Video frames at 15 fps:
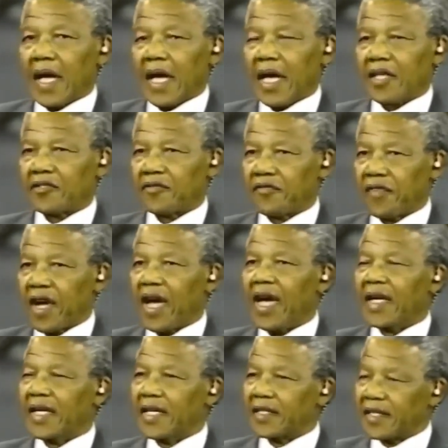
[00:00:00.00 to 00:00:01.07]
As
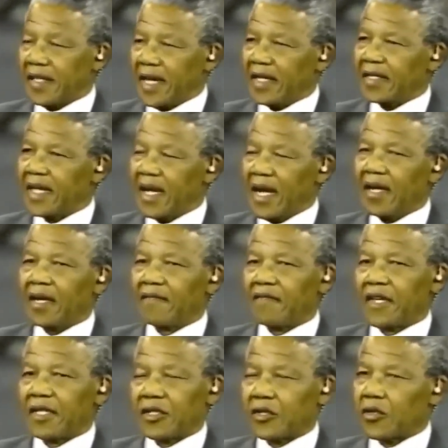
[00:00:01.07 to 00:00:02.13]
far as Yasser
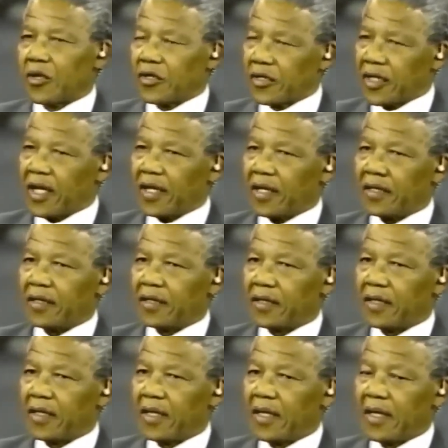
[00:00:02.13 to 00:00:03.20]
Arafat is concerned,
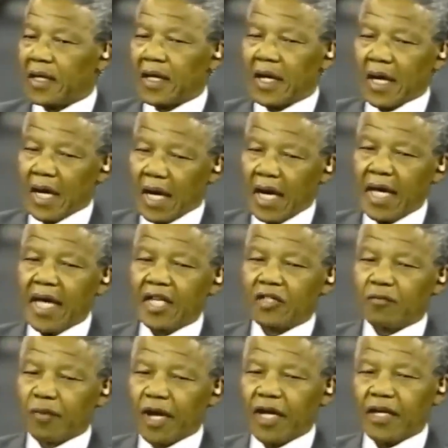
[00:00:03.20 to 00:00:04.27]
I
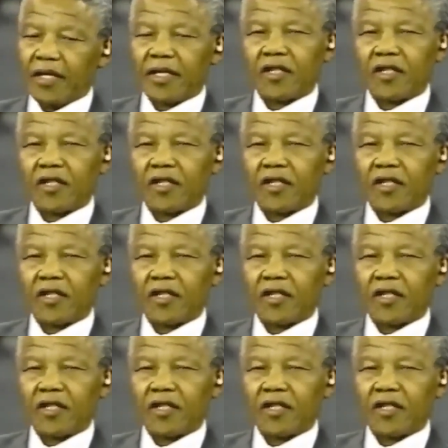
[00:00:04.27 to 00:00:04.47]
explained